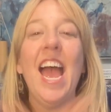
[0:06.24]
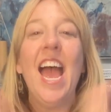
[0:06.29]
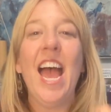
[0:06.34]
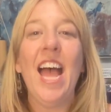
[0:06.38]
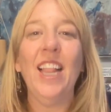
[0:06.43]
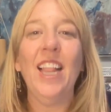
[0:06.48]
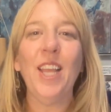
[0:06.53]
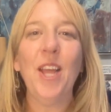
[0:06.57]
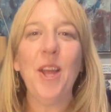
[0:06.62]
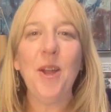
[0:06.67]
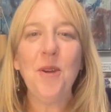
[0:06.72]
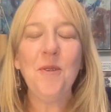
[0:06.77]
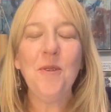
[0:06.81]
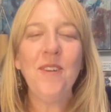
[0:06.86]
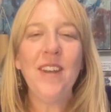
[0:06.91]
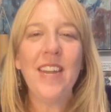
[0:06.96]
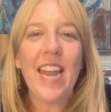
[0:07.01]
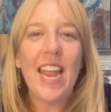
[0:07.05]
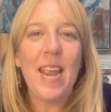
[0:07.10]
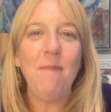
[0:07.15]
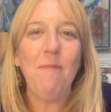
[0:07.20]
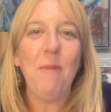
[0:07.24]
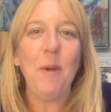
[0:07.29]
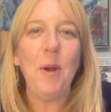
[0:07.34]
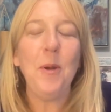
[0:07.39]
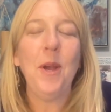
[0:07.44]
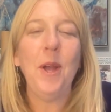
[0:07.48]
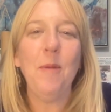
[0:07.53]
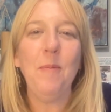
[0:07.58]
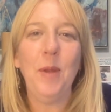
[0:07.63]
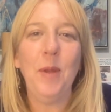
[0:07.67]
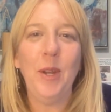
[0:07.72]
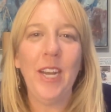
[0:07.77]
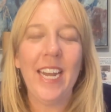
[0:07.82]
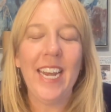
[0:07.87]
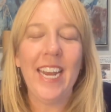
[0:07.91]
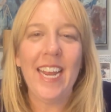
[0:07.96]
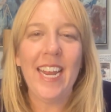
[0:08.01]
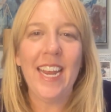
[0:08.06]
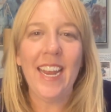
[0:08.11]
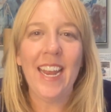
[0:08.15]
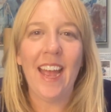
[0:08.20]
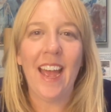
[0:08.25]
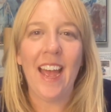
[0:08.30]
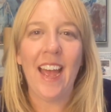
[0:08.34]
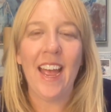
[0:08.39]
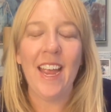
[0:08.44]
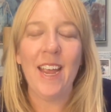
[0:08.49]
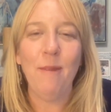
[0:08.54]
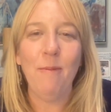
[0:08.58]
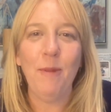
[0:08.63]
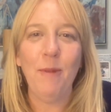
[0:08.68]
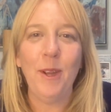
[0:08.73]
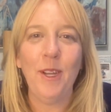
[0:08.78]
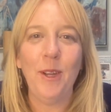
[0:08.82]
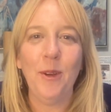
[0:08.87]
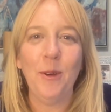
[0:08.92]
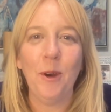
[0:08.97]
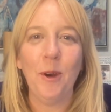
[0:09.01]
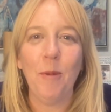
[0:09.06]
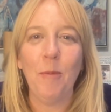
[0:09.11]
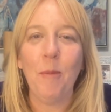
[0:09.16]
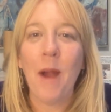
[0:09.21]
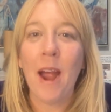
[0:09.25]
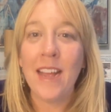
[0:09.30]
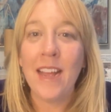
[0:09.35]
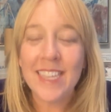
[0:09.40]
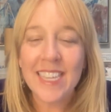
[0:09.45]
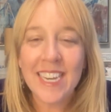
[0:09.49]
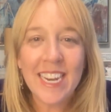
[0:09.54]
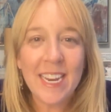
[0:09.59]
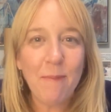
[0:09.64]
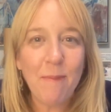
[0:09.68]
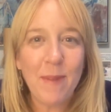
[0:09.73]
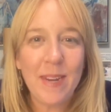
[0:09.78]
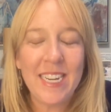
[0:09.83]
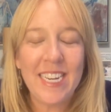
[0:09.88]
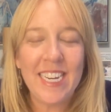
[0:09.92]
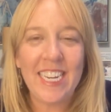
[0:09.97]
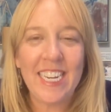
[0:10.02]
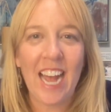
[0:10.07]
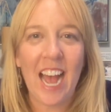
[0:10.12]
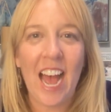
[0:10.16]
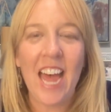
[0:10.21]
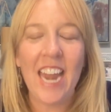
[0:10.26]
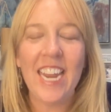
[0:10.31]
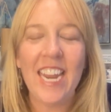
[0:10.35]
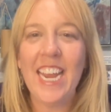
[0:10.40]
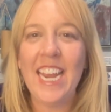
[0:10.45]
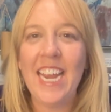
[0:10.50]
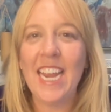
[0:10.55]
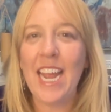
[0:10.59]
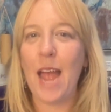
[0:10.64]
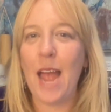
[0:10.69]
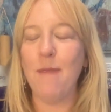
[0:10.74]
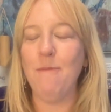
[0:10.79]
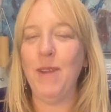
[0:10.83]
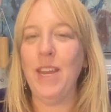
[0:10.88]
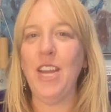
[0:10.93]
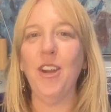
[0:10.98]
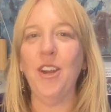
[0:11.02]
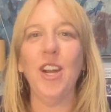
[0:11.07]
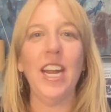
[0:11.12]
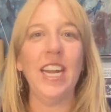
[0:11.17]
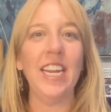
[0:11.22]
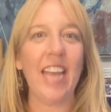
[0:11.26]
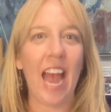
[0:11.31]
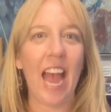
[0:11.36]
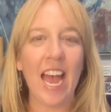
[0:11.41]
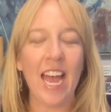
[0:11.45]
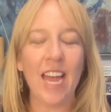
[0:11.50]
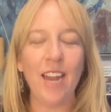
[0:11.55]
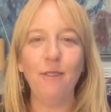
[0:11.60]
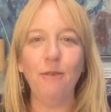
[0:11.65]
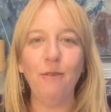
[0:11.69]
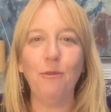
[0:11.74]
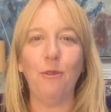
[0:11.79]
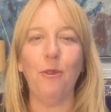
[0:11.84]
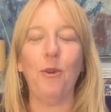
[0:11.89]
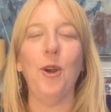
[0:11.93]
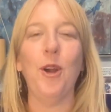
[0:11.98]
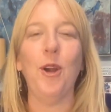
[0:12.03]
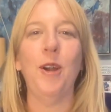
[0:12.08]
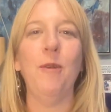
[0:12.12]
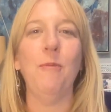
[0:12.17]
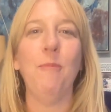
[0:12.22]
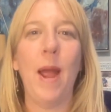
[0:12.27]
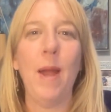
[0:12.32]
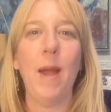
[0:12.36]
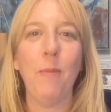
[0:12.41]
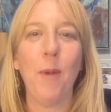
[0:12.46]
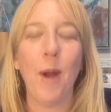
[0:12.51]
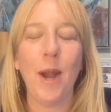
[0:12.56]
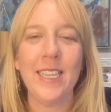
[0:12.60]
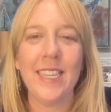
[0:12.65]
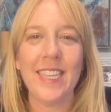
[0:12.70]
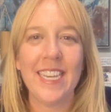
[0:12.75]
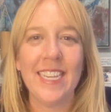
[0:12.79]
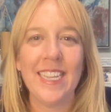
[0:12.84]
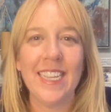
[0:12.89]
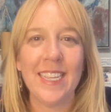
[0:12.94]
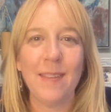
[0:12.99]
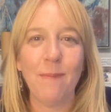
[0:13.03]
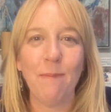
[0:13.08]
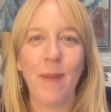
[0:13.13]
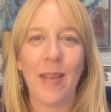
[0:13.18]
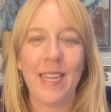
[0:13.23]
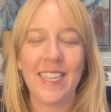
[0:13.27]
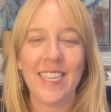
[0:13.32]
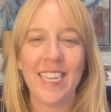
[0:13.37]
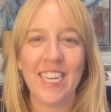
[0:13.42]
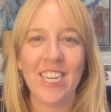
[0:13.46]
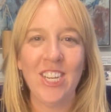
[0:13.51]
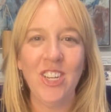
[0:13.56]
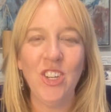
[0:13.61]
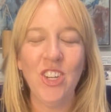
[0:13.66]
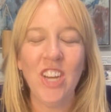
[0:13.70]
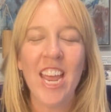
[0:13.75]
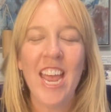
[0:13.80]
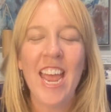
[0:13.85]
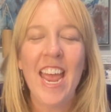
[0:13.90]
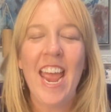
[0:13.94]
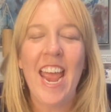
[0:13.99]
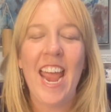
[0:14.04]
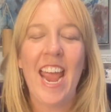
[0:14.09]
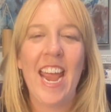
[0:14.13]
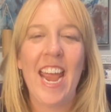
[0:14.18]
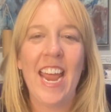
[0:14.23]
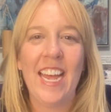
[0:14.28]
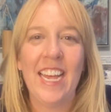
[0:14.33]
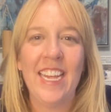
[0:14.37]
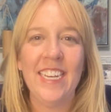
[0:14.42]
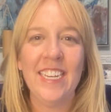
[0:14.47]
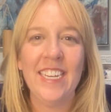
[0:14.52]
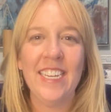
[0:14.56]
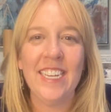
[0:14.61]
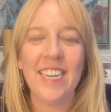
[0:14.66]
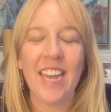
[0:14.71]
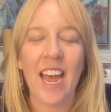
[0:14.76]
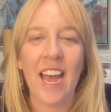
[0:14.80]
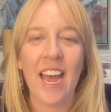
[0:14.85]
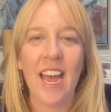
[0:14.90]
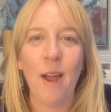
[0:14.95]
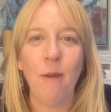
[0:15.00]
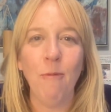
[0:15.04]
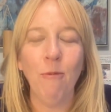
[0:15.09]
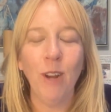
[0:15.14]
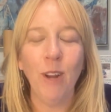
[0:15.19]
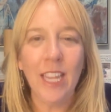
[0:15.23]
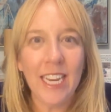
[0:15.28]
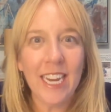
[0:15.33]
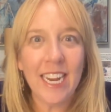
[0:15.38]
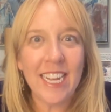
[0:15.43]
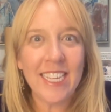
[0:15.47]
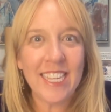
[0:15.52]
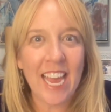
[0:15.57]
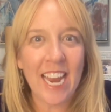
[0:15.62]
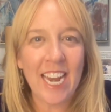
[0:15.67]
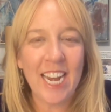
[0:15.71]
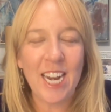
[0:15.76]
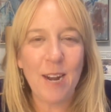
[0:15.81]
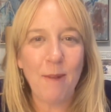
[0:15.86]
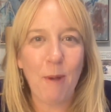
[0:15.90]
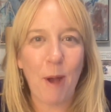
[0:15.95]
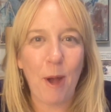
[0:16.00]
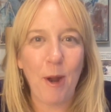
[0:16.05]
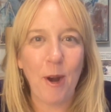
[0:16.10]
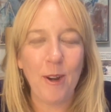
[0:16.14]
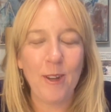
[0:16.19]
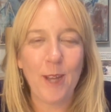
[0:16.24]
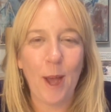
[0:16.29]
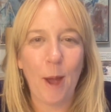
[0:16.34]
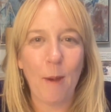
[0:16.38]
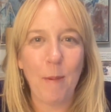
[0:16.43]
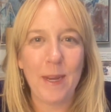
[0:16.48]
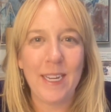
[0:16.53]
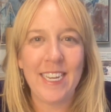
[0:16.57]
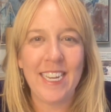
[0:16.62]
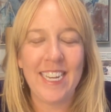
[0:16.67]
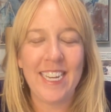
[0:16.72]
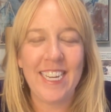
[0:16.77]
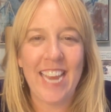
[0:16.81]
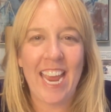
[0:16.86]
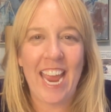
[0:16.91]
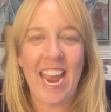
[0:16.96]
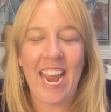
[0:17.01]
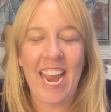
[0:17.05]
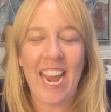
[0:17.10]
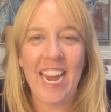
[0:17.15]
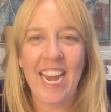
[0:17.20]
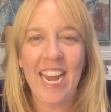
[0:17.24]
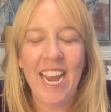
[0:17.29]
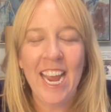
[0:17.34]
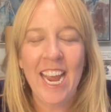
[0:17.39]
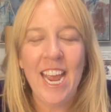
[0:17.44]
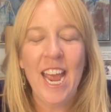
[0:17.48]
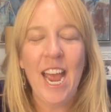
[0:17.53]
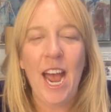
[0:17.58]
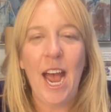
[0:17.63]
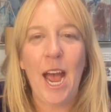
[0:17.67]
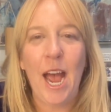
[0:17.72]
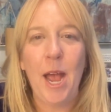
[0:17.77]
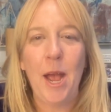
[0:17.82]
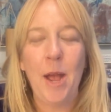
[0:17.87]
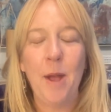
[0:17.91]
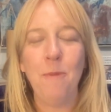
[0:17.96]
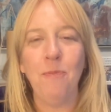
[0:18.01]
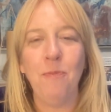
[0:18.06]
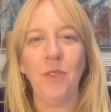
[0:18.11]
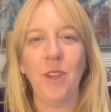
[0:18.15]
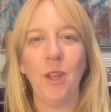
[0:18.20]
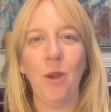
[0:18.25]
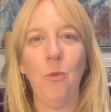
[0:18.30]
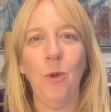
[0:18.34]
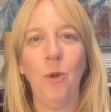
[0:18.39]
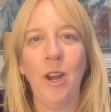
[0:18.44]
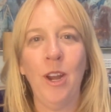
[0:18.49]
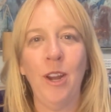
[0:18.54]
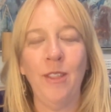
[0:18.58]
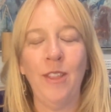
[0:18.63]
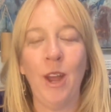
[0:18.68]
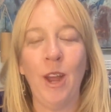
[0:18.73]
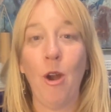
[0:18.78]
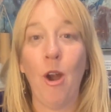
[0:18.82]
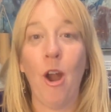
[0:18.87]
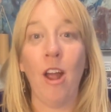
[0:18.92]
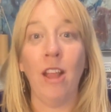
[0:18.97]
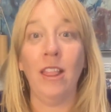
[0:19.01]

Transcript: Hello, NAPO community. I'm your president, Mindy Gotting. I'm here again for my presence message, and I'm really excited about our topic today. There are a